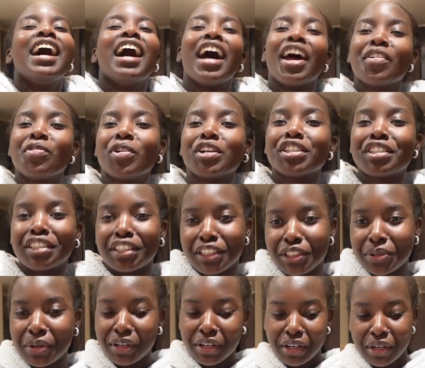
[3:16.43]
I watched
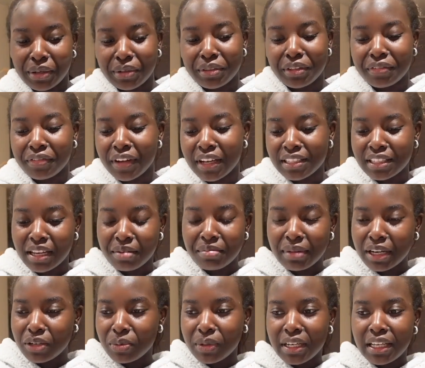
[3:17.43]
nine two one zero the first
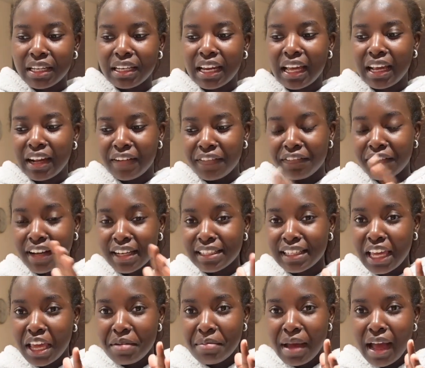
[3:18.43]
time around when it like
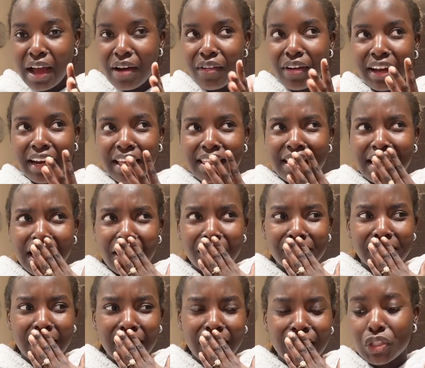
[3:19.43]
first came out, and I think I
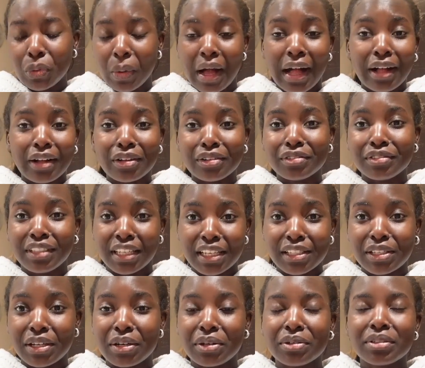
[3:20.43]
was like twelve
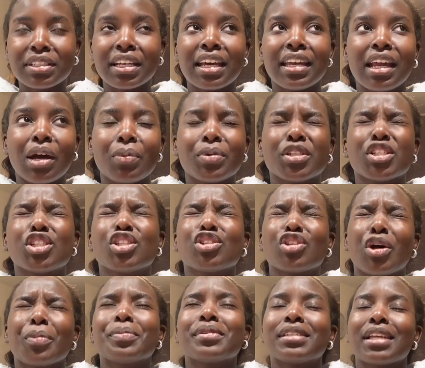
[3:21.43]
years old, and I was
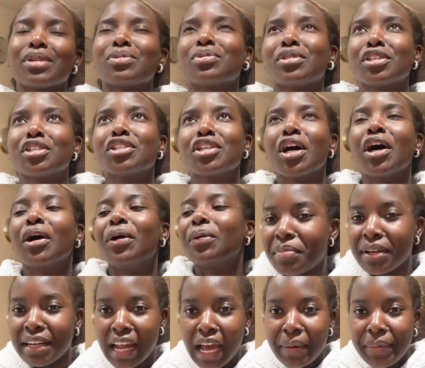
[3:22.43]
so obsessed with the show.
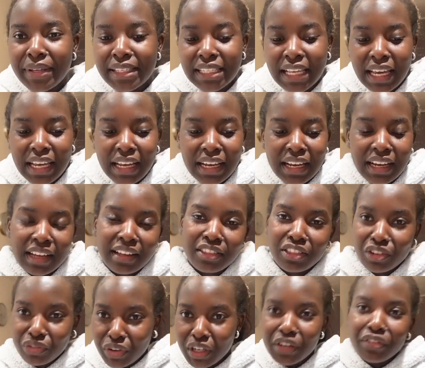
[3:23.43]
But now it's like
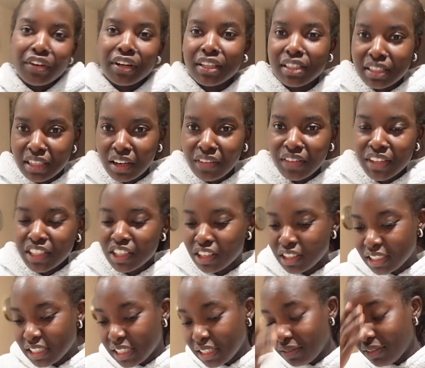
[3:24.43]
the reruns are obviously
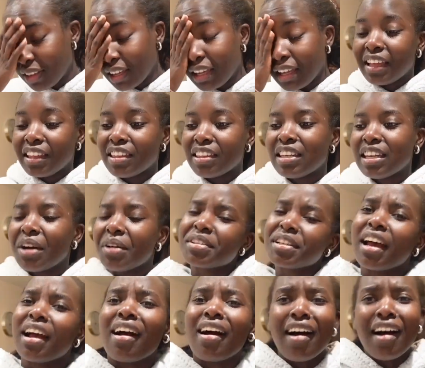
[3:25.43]
on T V. The other day I was
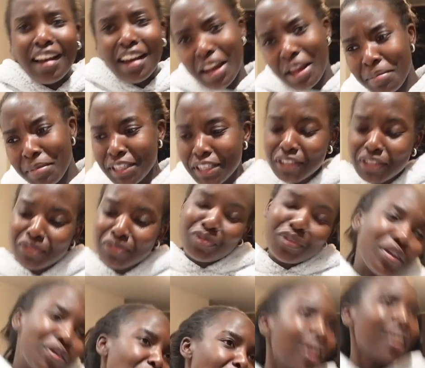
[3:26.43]
like, let me just
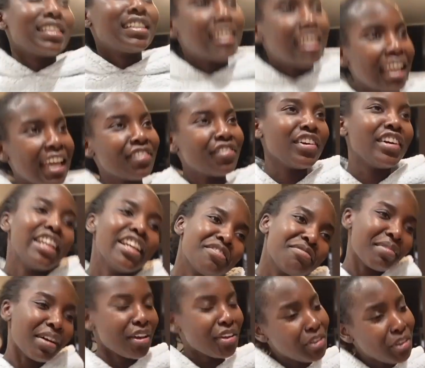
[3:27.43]
rewatch it,
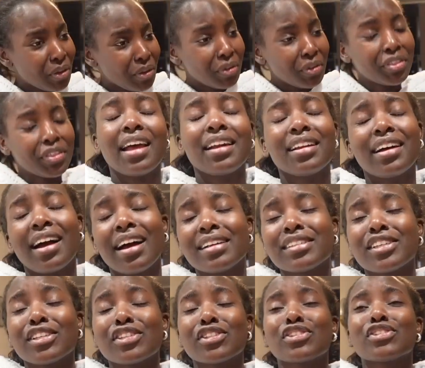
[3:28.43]
relive my youth. And
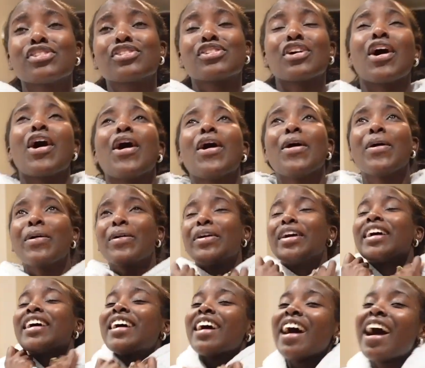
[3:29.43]
guys, it's
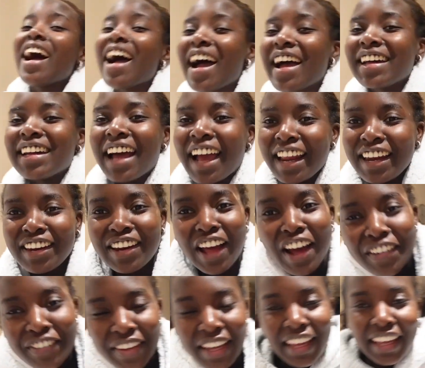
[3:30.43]
so good, I
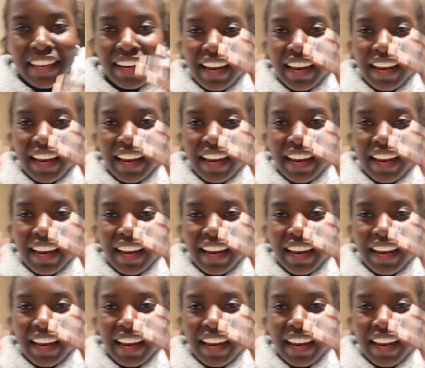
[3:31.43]
love it.